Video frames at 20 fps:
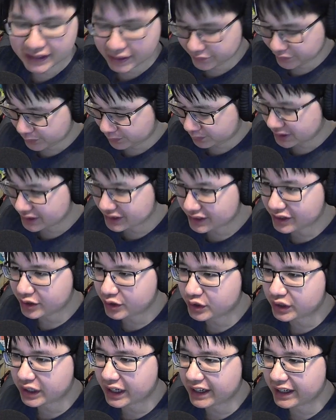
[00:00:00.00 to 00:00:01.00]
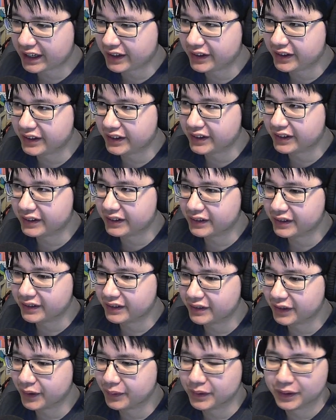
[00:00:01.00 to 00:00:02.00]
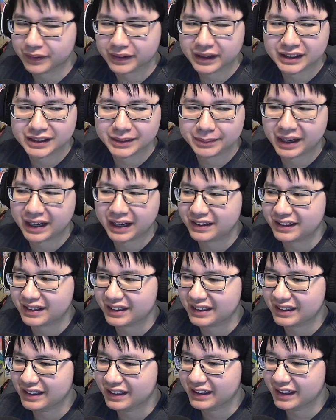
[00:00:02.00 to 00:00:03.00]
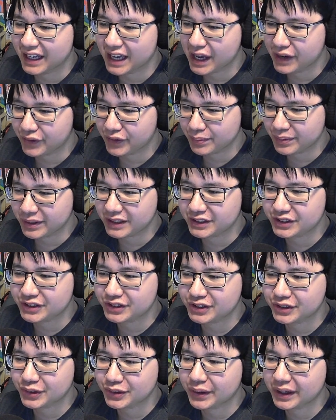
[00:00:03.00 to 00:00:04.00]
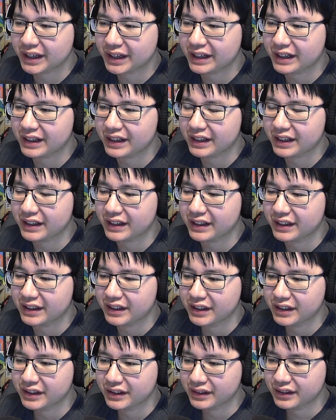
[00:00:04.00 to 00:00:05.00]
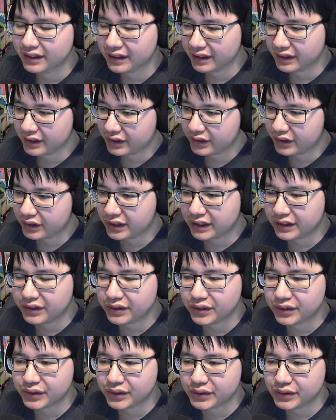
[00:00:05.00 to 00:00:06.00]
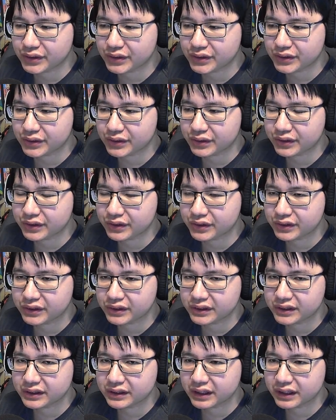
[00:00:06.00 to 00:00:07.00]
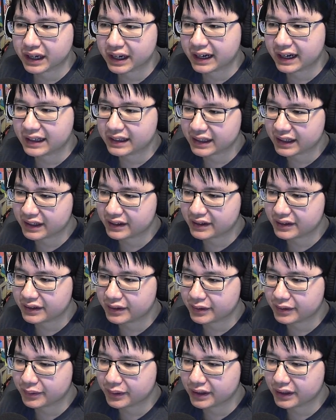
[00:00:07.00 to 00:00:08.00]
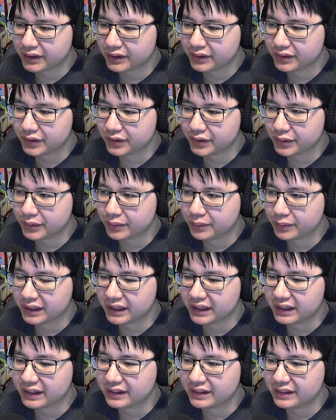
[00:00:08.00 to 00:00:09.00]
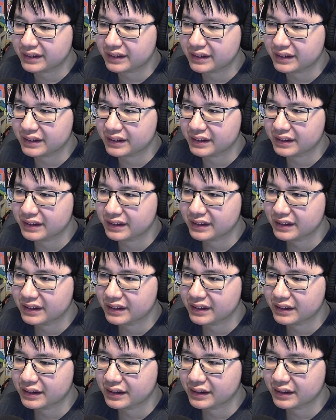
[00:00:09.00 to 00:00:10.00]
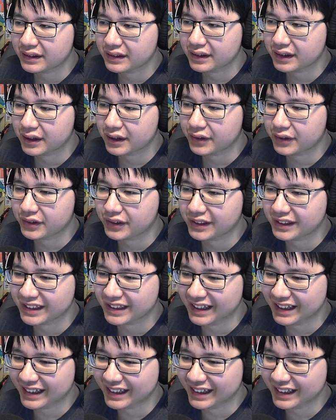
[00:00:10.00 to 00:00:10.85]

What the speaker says: If you press triangle, oh no, that's the backlog. If you press square, you get to highlight the one you want. Oh shit.